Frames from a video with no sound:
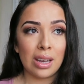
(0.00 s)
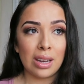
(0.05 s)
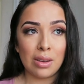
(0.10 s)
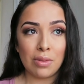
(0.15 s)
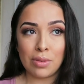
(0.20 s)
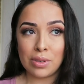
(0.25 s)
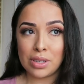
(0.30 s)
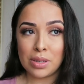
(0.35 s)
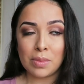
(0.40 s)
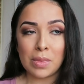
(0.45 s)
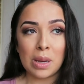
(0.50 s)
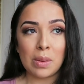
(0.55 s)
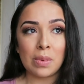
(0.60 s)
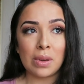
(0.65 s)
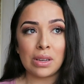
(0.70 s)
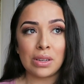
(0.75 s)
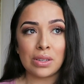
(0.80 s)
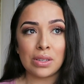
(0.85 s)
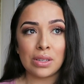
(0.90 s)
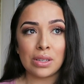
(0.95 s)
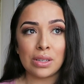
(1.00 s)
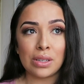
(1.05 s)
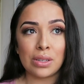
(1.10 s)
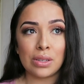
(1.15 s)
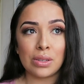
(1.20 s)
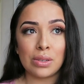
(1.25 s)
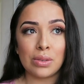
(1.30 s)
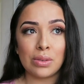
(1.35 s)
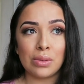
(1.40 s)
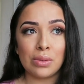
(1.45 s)
and it wasn't my patient,
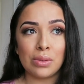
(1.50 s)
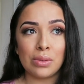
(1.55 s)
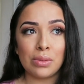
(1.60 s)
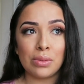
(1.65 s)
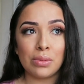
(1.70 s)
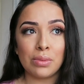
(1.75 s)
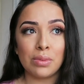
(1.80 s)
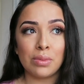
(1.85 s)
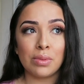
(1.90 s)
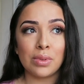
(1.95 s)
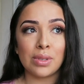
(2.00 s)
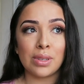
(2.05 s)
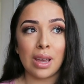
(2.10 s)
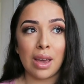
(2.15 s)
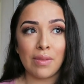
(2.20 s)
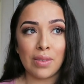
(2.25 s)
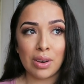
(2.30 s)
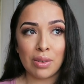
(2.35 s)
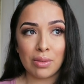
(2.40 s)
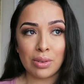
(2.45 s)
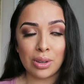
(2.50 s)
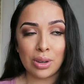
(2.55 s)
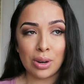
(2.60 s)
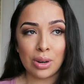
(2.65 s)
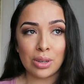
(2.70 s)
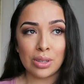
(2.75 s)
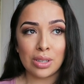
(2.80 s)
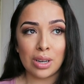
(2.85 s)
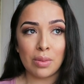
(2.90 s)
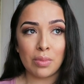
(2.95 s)
who was having a really
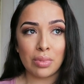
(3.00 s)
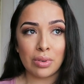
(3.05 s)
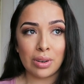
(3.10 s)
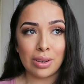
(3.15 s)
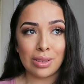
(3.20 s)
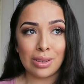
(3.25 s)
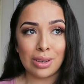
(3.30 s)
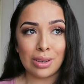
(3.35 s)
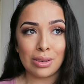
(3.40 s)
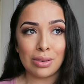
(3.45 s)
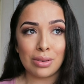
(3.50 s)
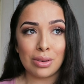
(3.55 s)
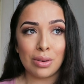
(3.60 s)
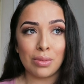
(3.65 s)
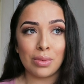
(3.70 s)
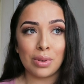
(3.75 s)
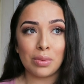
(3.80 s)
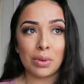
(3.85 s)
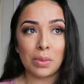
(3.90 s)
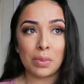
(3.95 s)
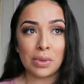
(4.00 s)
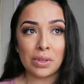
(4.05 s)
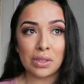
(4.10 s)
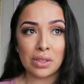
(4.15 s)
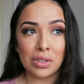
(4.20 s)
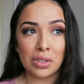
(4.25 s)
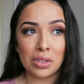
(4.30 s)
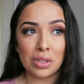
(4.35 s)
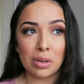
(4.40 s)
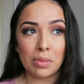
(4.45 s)
hard time breathing. You know, we
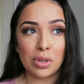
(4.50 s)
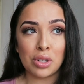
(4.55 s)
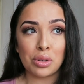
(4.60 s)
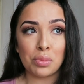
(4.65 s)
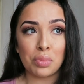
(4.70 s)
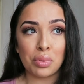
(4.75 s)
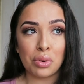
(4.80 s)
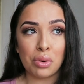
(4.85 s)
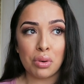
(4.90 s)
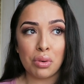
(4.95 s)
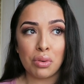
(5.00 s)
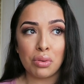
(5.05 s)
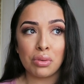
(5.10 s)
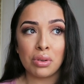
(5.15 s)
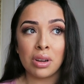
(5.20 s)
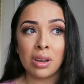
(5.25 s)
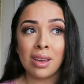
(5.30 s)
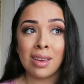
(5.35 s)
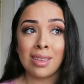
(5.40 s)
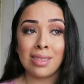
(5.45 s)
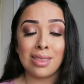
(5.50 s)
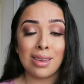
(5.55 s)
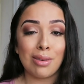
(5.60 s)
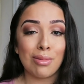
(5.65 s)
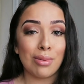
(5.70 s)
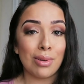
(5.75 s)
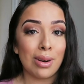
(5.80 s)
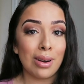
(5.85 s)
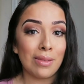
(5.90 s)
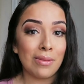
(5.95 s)
repositioned them into prone. They
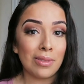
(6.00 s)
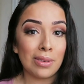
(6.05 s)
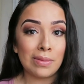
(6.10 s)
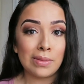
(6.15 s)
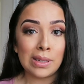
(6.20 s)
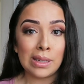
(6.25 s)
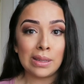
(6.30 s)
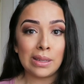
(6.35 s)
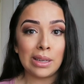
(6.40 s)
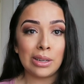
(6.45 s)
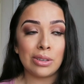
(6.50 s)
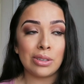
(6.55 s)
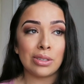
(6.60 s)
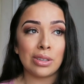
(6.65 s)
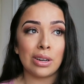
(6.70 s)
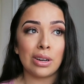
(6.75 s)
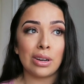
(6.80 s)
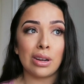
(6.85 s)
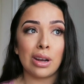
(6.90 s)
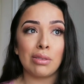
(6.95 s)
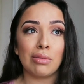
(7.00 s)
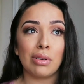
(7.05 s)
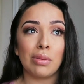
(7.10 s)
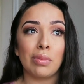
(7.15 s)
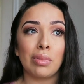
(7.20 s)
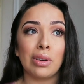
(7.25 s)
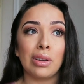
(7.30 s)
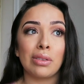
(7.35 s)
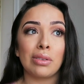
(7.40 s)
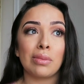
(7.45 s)
were on 15 liters on a
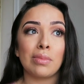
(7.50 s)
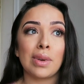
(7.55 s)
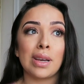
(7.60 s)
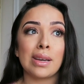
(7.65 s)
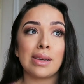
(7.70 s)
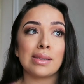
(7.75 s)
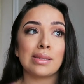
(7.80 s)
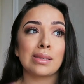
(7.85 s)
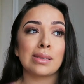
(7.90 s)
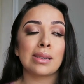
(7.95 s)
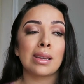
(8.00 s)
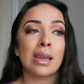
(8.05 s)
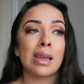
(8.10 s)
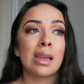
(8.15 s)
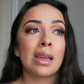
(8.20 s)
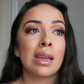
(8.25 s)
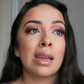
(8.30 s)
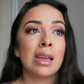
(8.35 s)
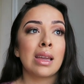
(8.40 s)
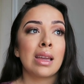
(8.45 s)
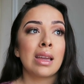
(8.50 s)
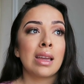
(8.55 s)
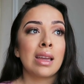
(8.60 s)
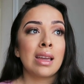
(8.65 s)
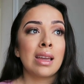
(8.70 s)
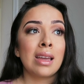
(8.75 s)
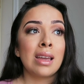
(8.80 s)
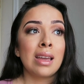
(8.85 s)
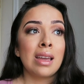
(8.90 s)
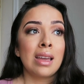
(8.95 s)
non-rebreather mask.
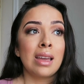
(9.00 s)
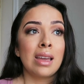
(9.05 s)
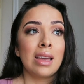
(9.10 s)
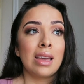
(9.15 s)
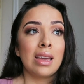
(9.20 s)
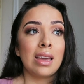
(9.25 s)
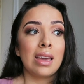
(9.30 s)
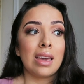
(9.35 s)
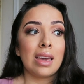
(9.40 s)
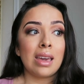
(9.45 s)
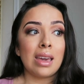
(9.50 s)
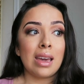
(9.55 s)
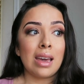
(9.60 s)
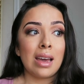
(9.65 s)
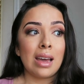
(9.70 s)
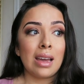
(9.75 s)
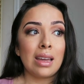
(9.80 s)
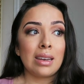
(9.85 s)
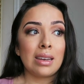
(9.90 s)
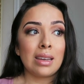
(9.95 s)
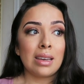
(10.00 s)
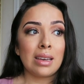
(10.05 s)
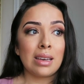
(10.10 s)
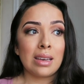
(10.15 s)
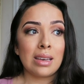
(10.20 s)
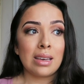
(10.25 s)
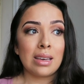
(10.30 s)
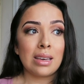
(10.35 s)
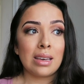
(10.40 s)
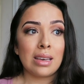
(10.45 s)
And
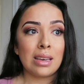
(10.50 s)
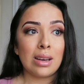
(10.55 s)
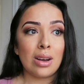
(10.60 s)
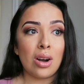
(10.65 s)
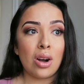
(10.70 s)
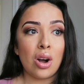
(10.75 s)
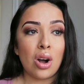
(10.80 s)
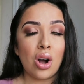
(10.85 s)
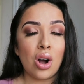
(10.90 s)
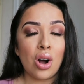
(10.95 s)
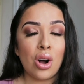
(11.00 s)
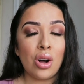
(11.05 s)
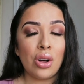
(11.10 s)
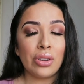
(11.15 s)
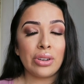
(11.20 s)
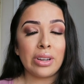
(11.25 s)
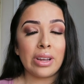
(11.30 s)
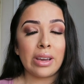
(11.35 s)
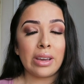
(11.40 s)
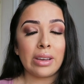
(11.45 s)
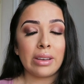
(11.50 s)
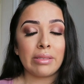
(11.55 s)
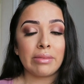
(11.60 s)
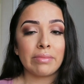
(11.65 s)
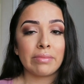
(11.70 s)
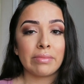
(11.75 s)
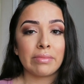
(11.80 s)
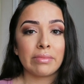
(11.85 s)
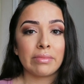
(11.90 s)
all night,